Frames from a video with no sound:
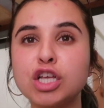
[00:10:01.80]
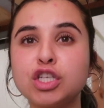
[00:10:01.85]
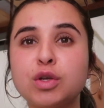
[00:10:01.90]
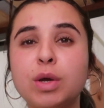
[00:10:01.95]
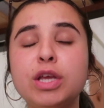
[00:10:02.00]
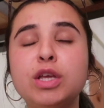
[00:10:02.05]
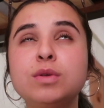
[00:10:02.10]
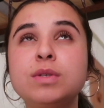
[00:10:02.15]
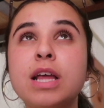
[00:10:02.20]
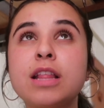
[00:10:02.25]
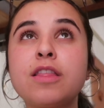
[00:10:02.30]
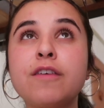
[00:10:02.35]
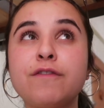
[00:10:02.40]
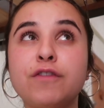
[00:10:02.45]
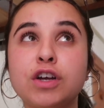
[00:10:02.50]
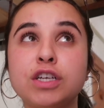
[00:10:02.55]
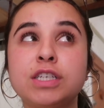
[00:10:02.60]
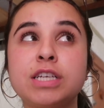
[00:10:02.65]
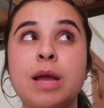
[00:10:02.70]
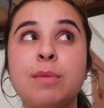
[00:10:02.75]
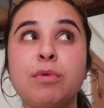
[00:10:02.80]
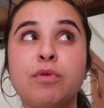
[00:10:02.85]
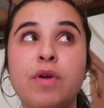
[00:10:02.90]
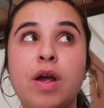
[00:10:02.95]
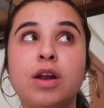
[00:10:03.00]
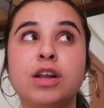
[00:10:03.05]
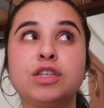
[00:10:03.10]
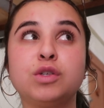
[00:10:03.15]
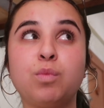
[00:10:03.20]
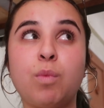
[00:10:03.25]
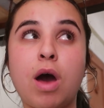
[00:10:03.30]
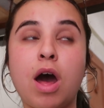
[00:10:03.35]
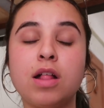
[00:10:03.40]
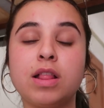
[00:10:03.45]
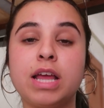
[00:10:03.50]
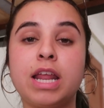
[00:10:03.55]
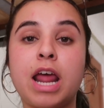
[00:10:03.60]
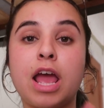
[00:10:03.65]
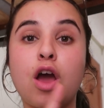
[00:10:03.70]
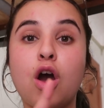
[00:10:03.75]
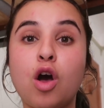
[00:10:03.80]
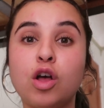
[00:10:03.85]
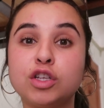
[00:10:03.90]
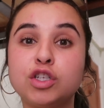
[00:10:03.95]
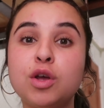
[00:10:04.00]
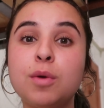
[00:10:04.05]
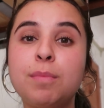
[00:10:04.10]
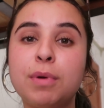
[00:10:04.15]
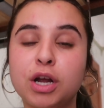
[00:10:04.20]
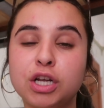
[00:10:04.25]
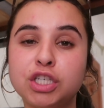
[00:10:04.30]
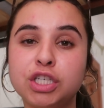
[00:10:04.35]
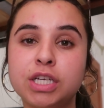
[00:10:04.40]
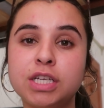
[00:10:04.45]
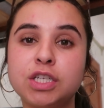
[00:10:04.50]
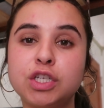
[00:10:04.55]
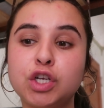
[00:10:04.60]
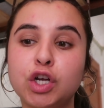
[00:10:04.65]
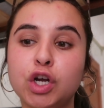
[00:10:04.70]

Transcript: So I used that the first time around as well, and I also purchased